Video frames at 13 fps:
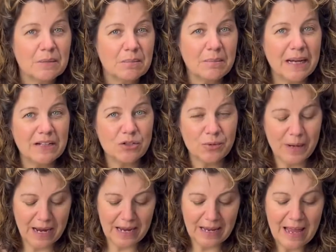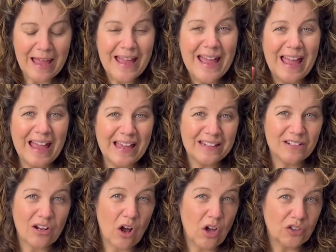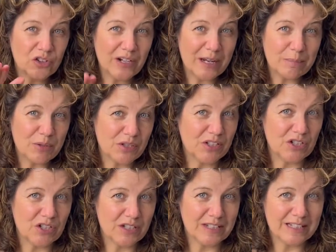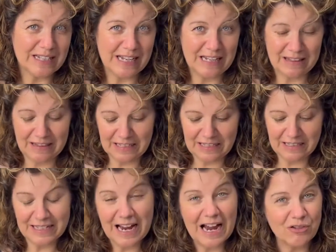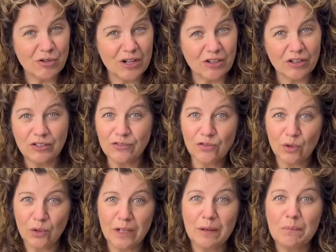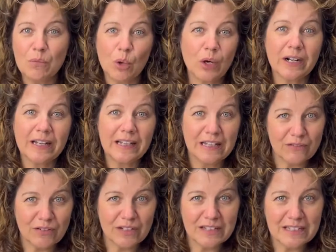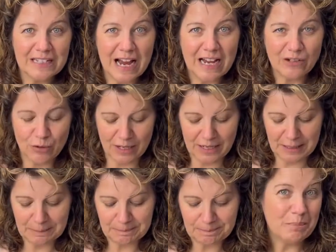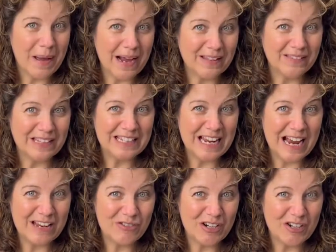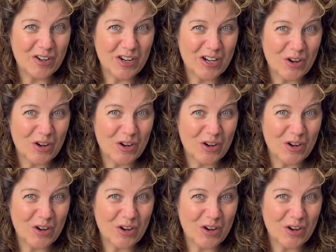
my tray and alternate positions in the dehydrator for more even dehydrating. Back in the dehydrator it